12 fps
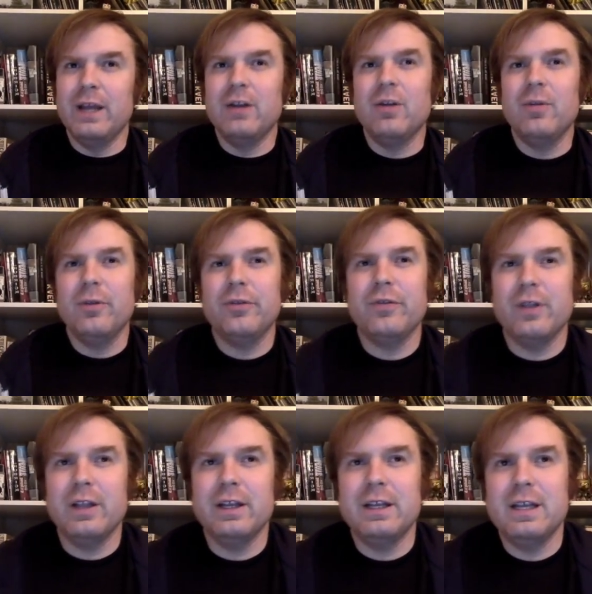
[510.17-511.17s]
It almost
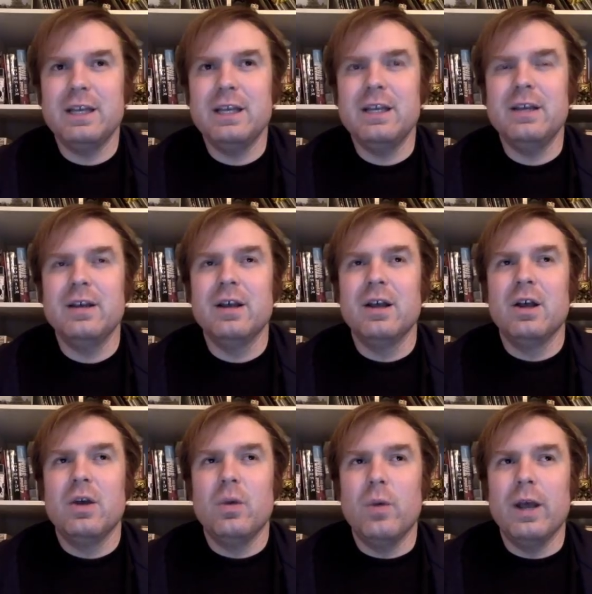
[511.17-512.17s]
felt like he
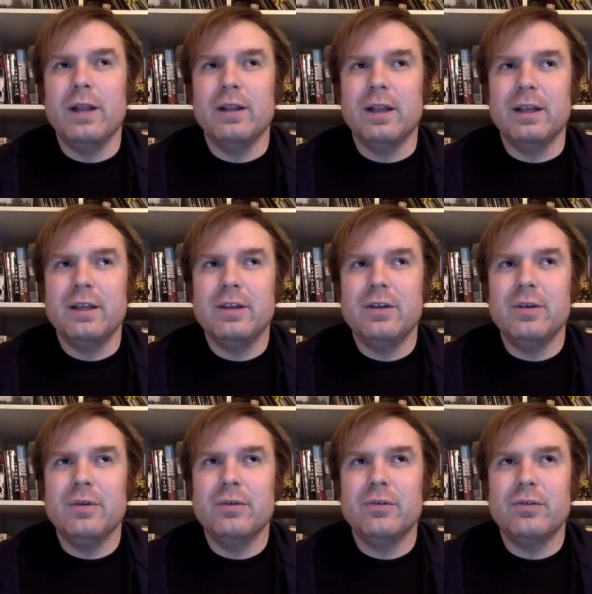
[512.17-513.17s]
went, like, you
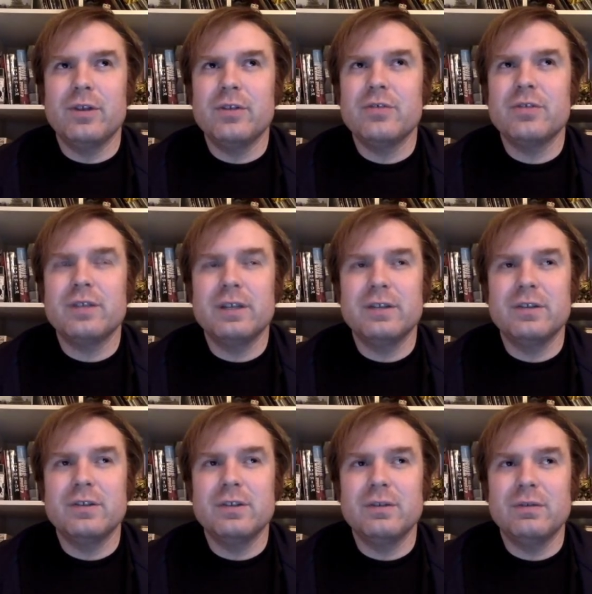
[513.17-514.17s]
know, Stranger Things
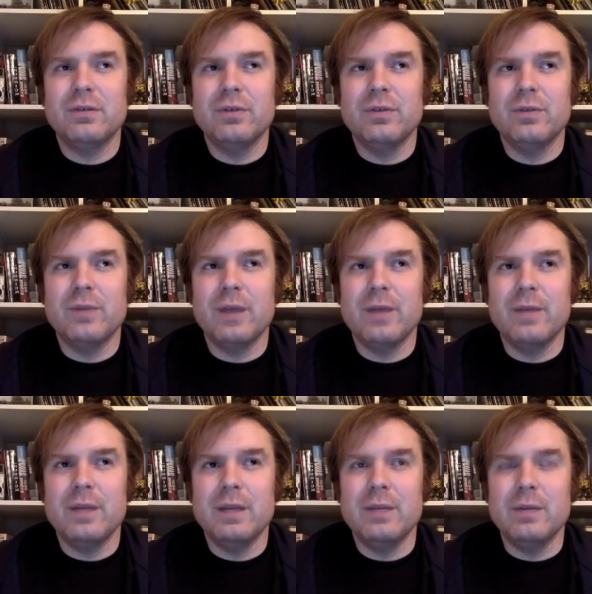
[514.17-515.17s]
is influenced by
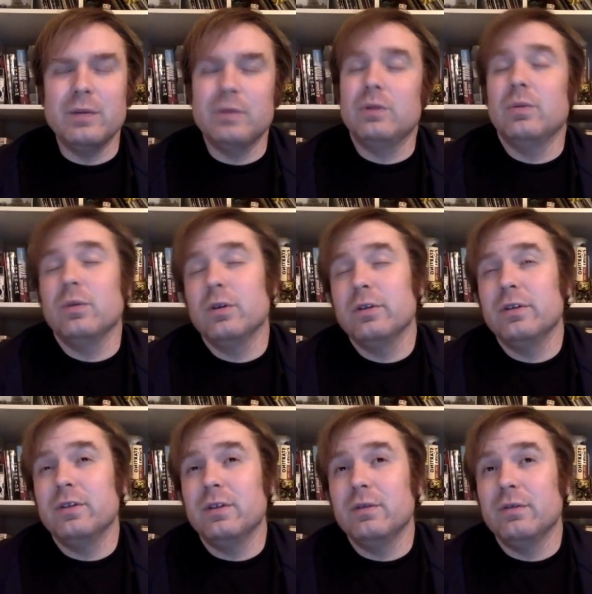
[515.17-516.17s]
me, most of the world
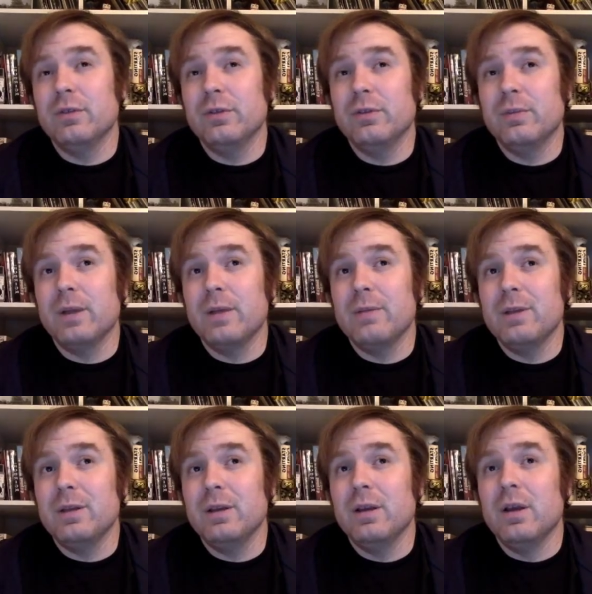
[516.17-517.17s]
is influenced by
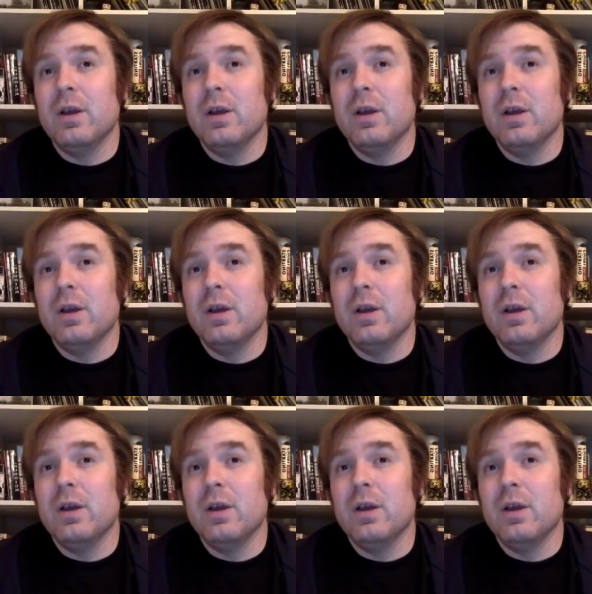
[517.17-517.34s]
me,